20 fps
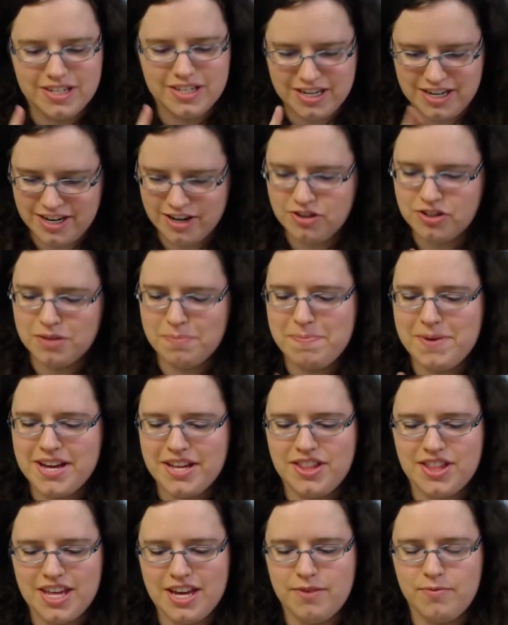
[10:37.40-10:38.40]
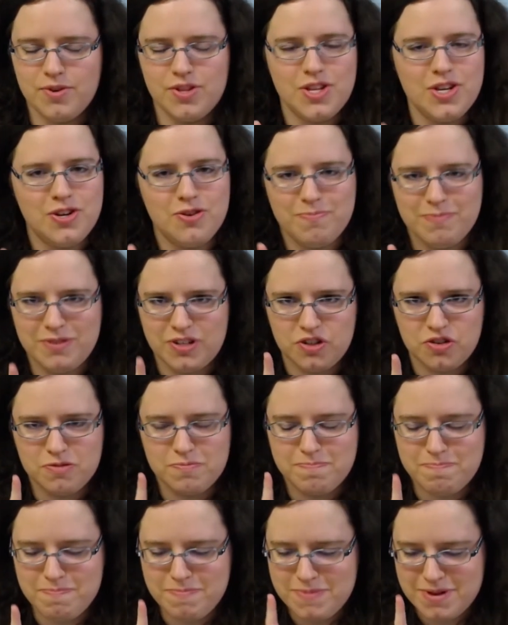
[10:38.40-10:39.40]
Here's the big thing with you, Mr.
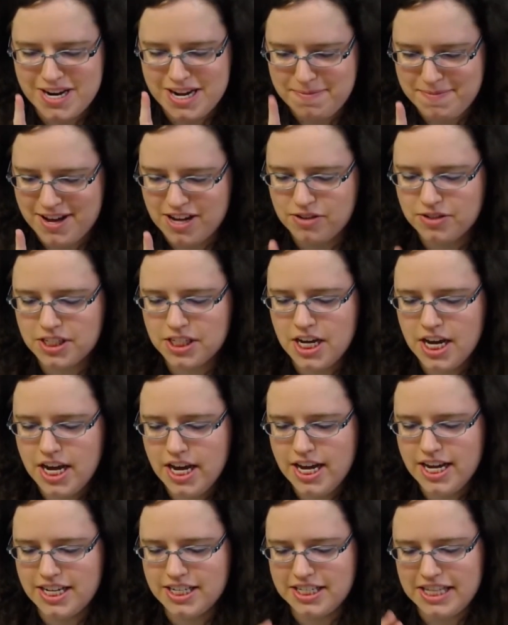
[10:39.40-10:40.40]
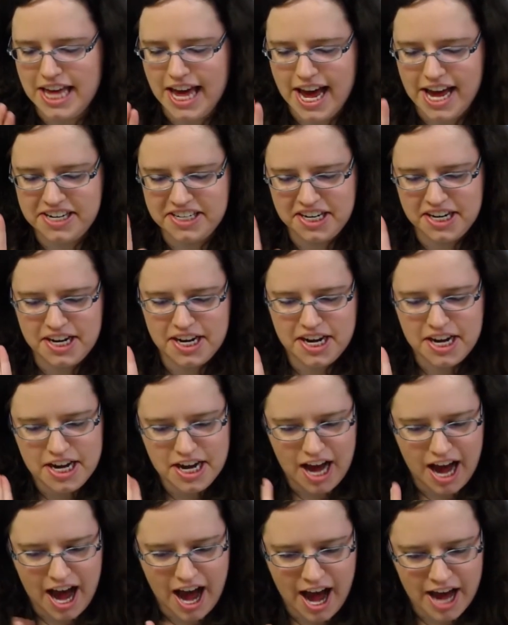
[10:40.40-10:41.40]
Minnie Mouse, is that
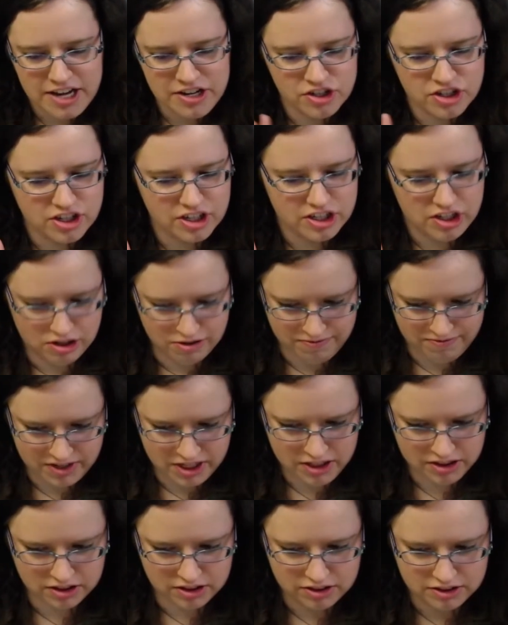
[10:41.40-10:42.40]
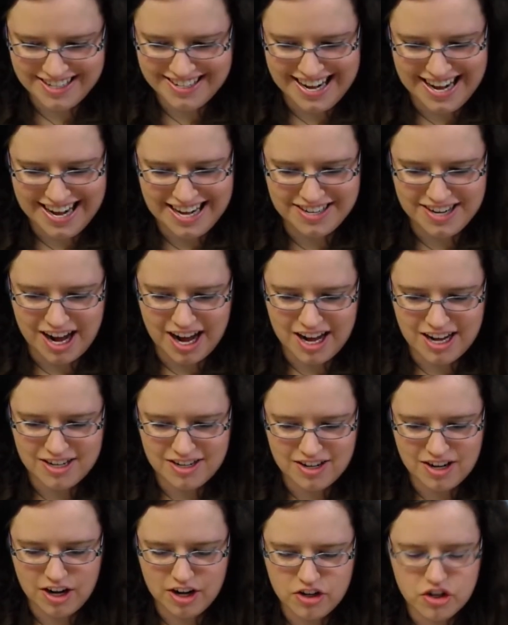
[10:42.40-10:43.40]
I usually don't feel
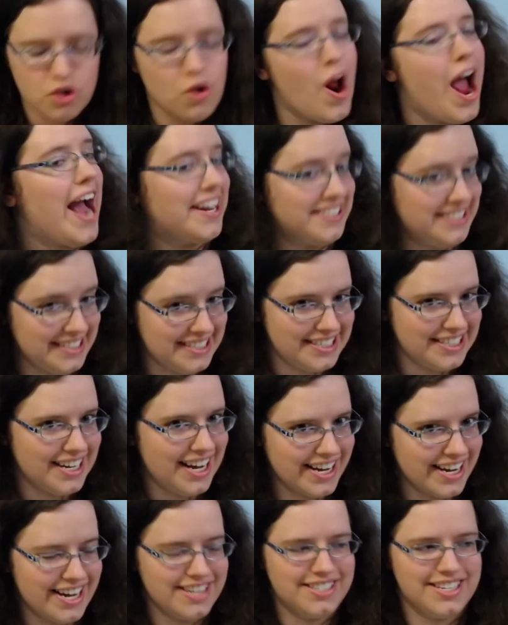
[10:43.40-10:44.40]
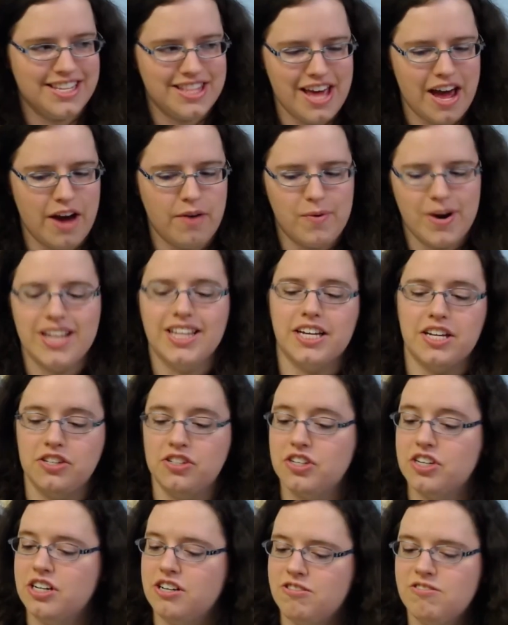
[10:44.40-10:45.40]
attracted, I guess, in that way. Like, he's a
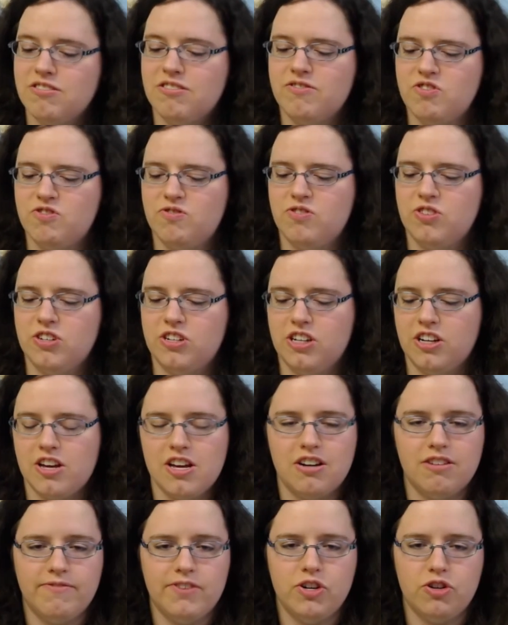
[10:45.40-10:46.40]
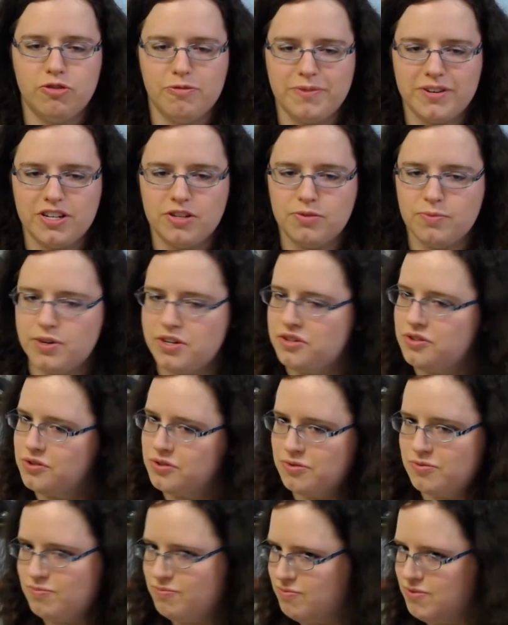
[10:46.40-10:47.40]
good-looking individual, but he's one of
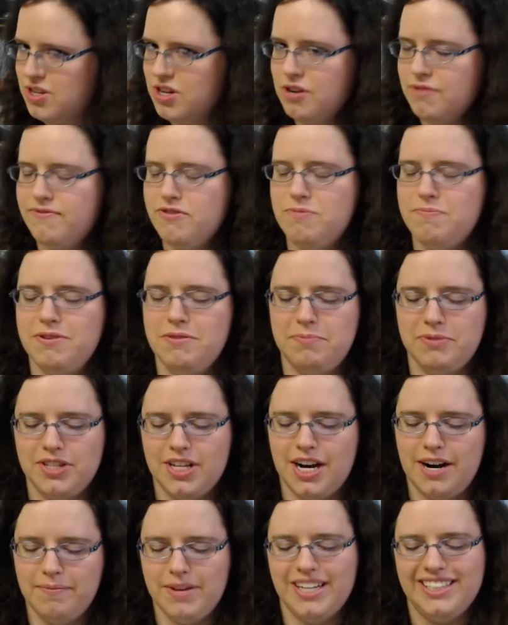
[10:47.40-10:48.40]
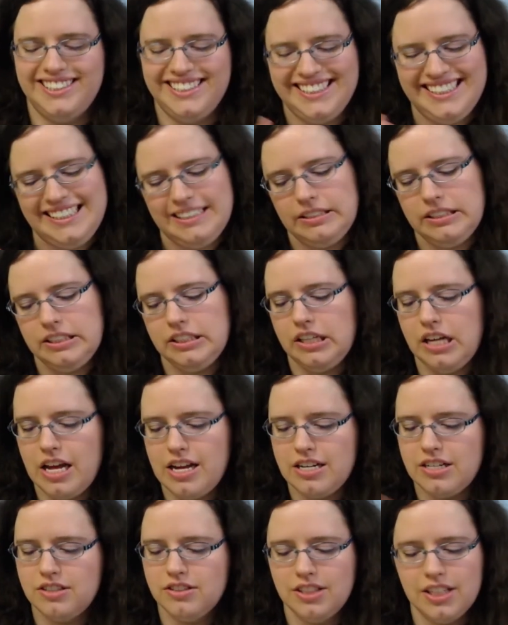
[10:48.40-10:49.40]
those, few people that I'm like, I
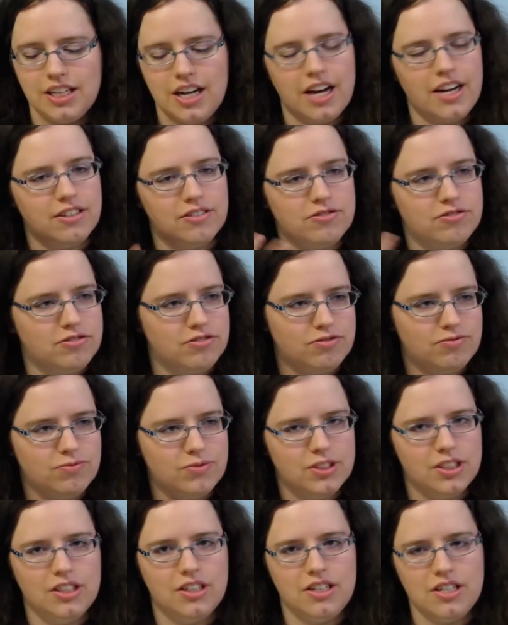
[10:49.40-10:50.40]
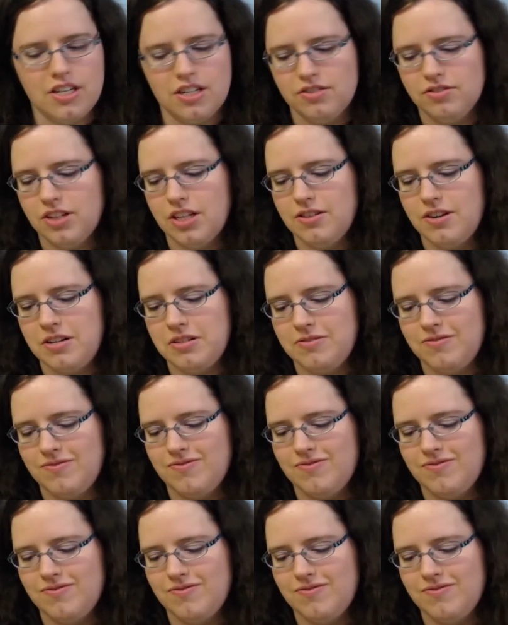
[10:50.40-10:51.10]
don't think I could, I'm